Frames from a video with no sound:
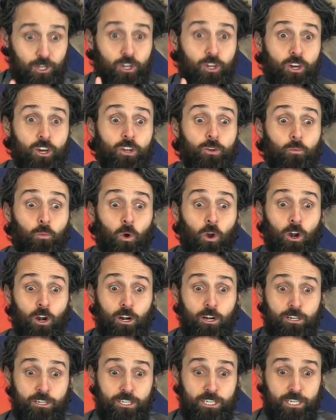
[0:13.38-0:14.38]
Good
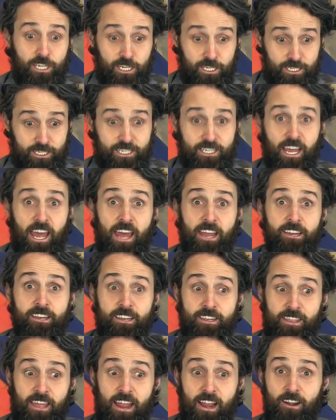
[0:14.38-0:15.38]
words
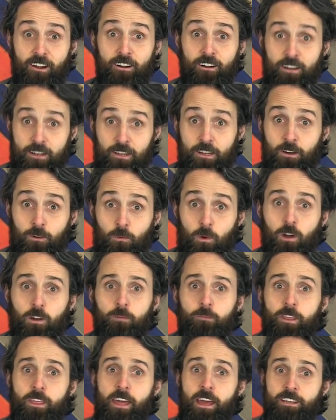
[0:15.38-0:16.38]
said there.
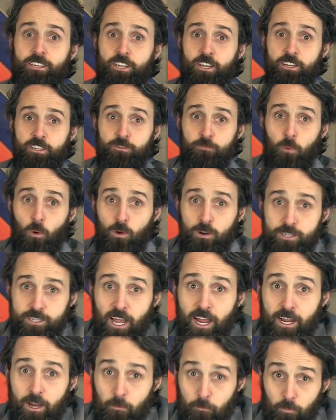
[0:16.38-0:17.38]
Welcome to That's Good Sports.
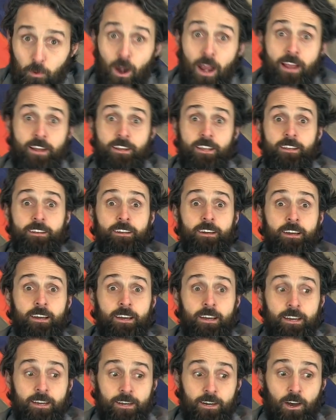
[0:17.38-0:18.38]
I am Brandon.
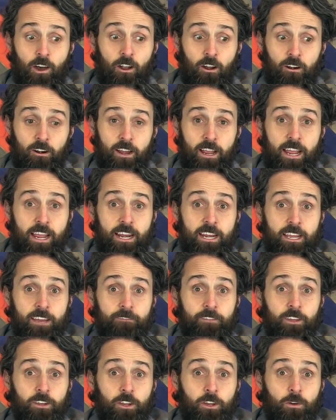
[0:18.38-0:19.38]
Are any
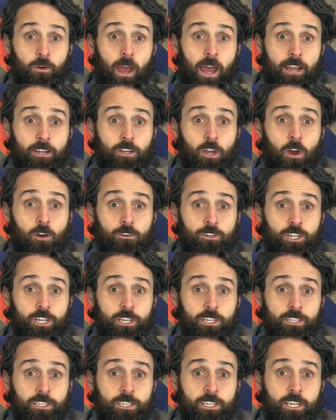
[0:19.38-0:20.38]
of the new head
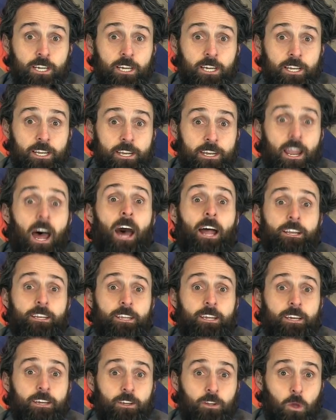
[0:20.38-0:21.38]
coaches
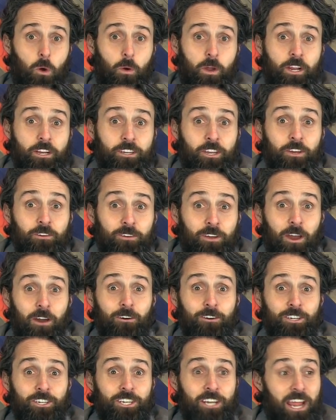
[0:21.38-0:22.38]
not going to
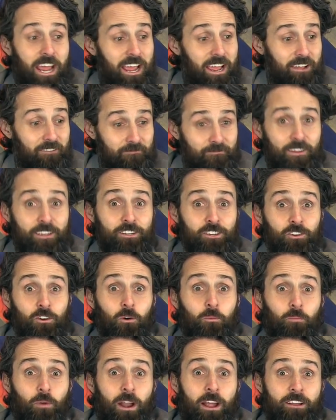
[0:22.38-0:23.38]
coach a
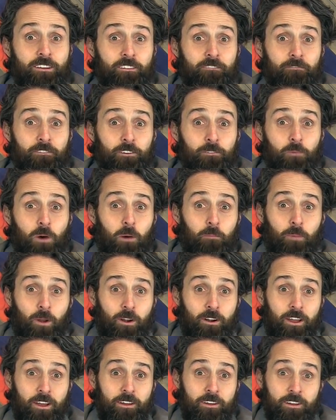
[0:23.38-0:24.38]
physical brand of football,
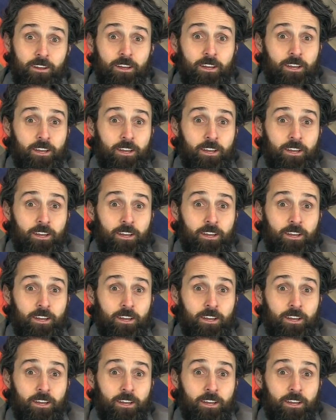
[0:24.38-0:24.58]
Perna?